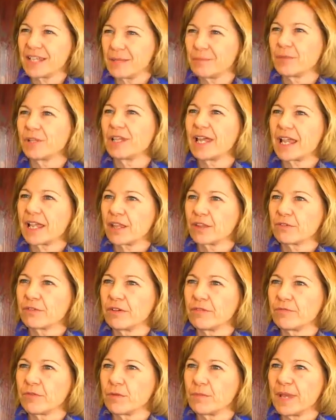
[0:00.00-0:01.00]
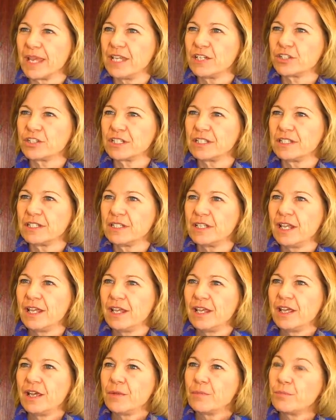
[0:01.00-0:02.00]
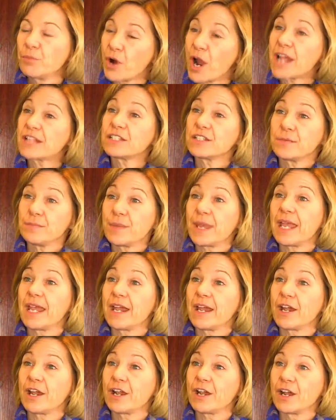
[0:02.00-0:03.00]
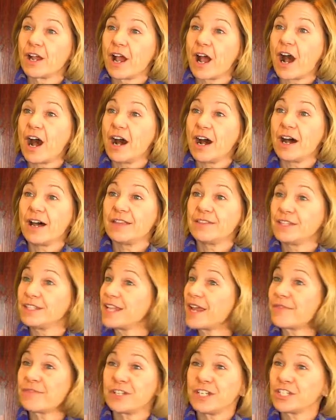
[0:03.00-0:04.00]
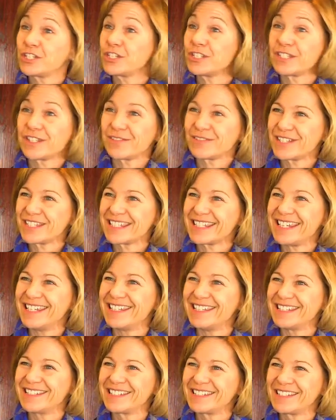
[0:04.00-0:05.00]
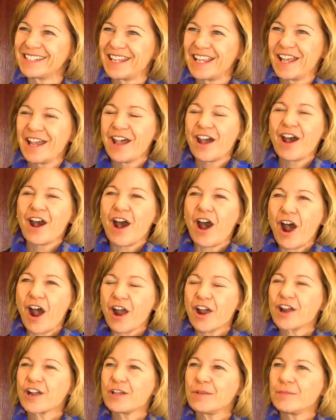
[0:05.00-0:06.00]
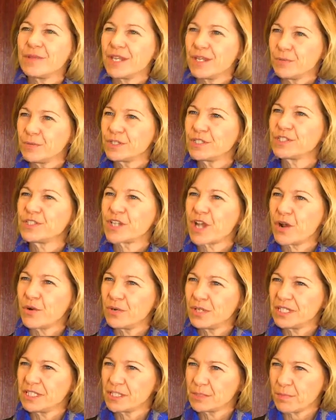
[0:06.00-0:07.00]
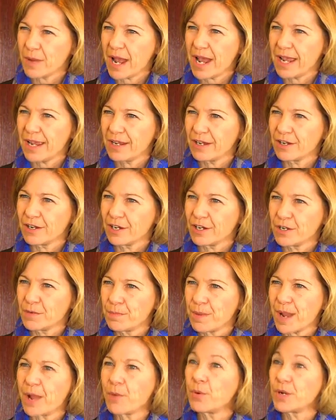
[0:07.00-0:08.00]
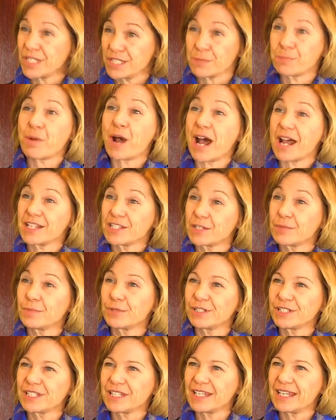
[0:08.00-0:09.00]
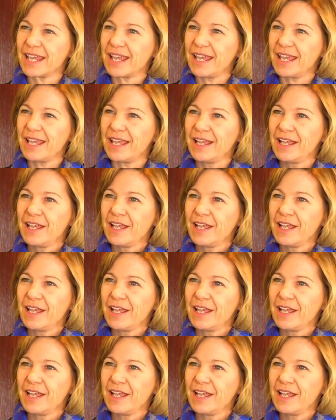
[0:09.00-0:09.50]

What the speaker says: and molecular information brought to bear on the definitions of disease. Our committee was so inspired by what's possible today